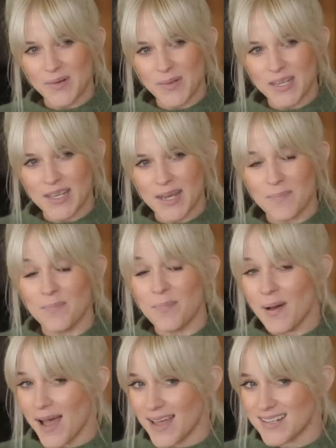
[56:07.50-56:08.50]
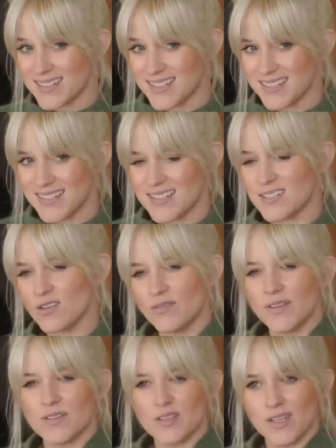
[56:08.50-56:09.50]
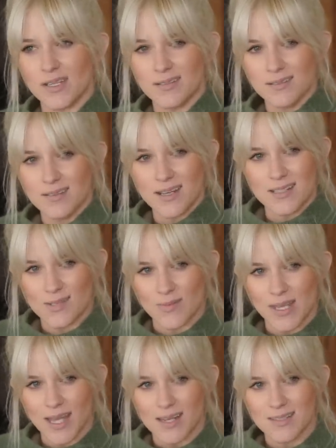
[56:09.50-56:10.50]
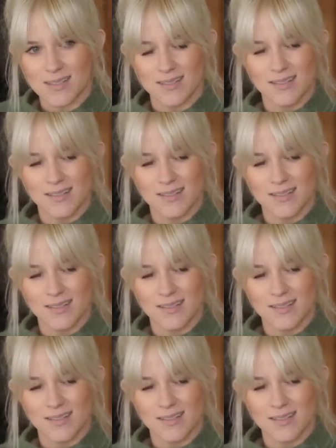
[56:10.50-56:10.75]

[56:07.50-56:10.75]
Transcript: a weekend, but it still feels good that it's the weekend.